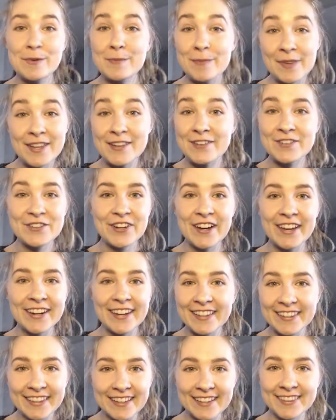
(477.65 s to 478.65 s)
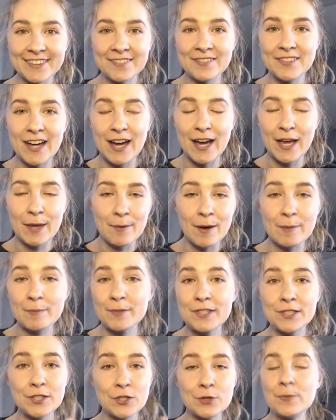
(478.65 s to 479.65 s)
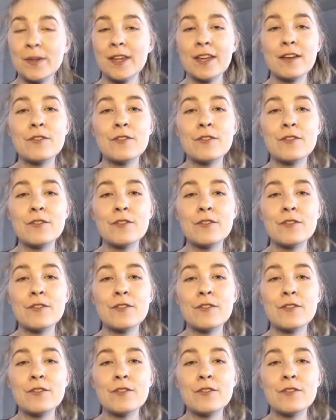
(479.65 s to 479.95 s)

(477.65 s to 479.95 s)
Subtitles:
being for any length of time, I'm assuming if